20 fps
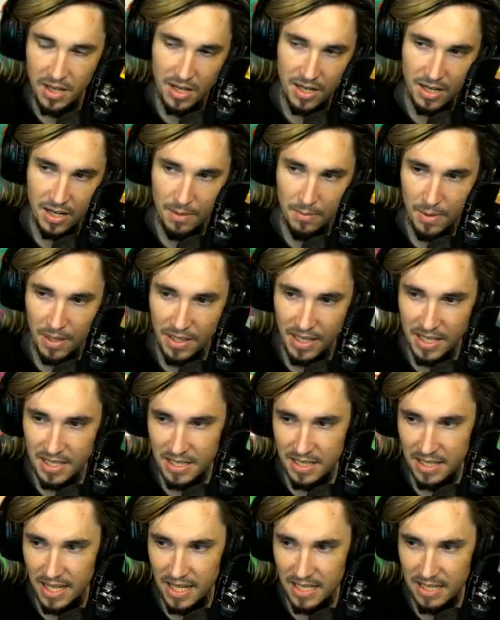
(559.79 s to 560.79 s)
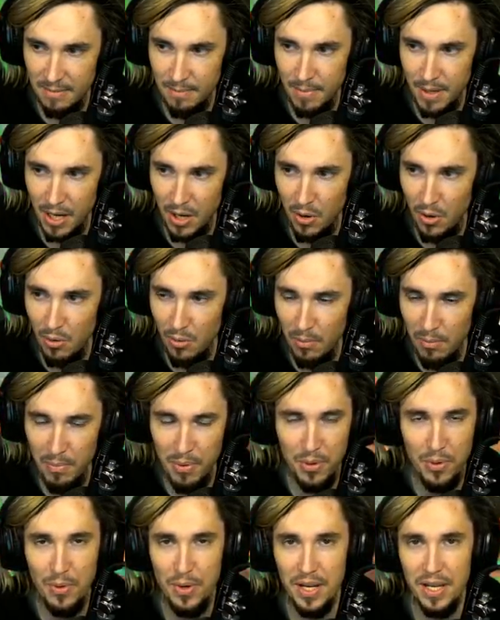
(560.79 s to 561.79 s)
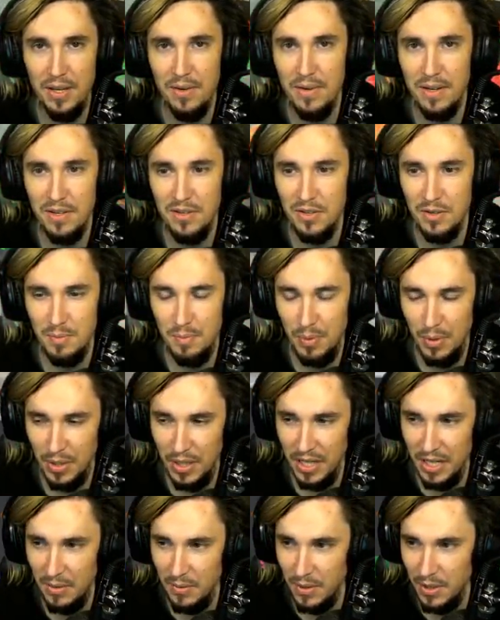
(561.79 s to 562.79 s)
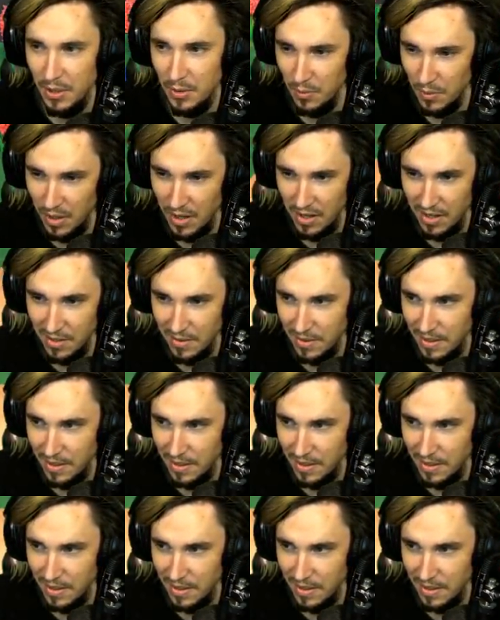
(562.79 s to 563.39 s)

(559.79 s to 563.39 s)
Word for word: Come on, that, that's a big old booty you could just put anywhere you want on your